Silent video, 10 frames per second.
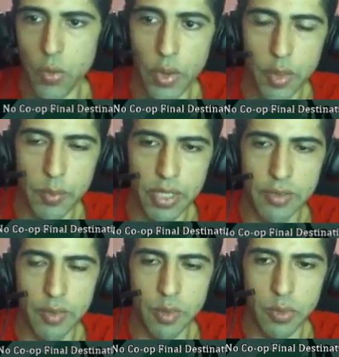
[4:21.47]
with the
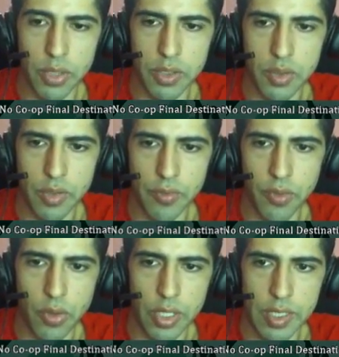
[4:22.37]
platform while it's going
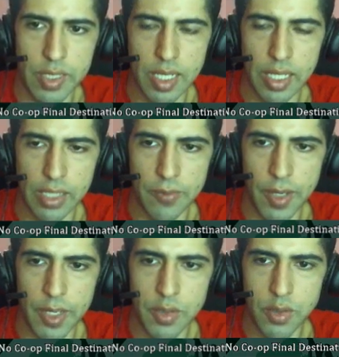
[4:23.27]
forward is slightly
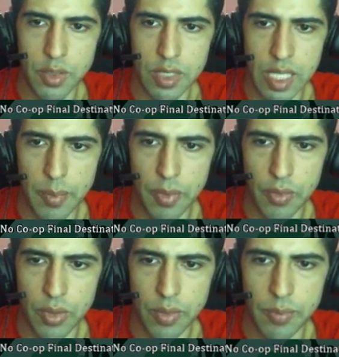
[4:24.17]
faster. Slap
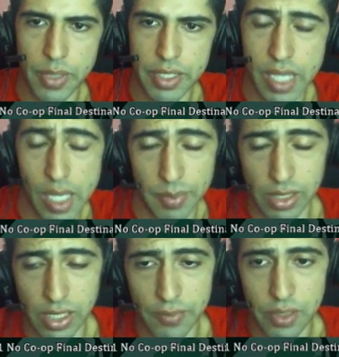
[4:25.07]
through it by tapping
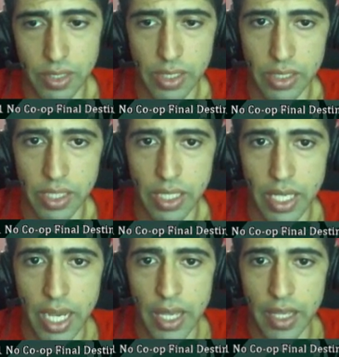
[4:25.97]
left lightly,
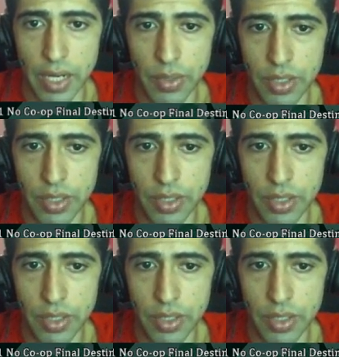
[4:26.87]
and then I want